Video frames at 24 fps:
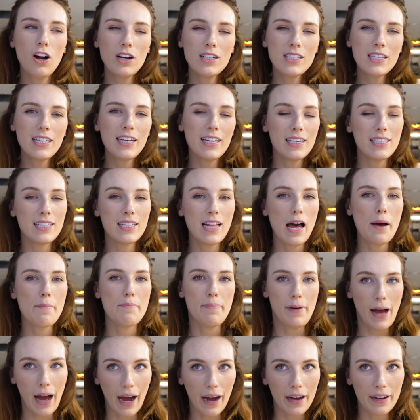honestly isn't
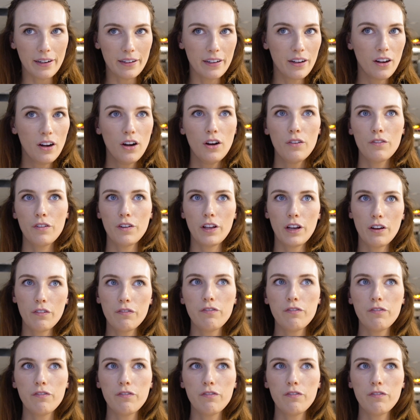that bad for like